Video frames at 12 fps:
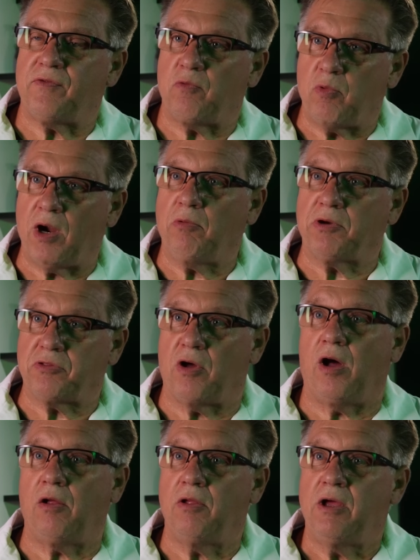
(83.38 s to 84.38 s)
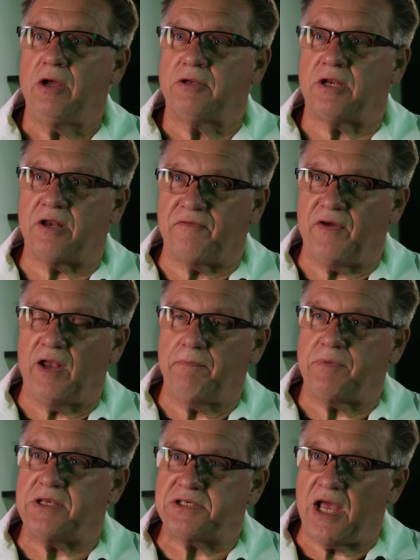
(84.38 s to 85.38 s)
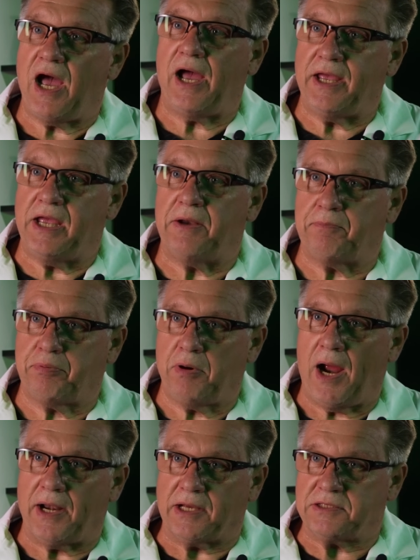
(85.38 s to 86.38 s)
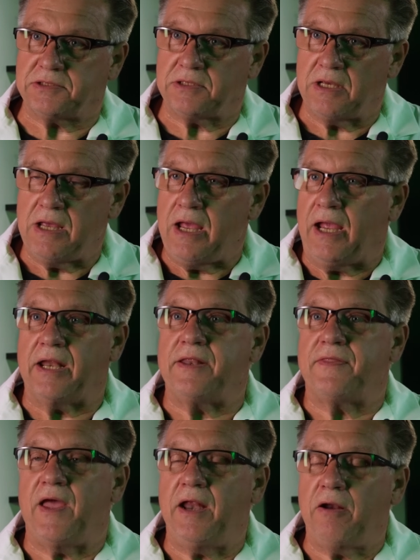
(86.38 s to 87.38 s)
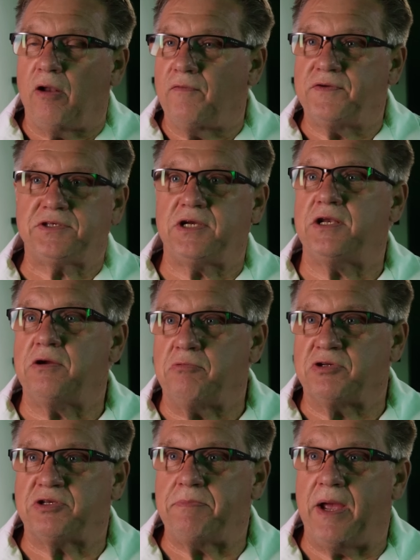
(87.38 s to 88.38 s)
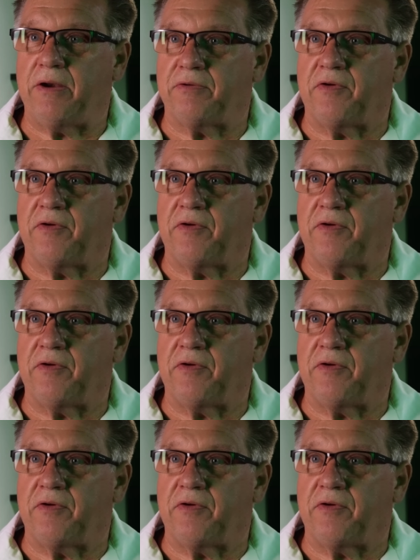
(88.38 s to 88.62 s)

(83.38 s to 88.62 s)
wherewithal to develop these high-end products, and then all of a sudden it was a matter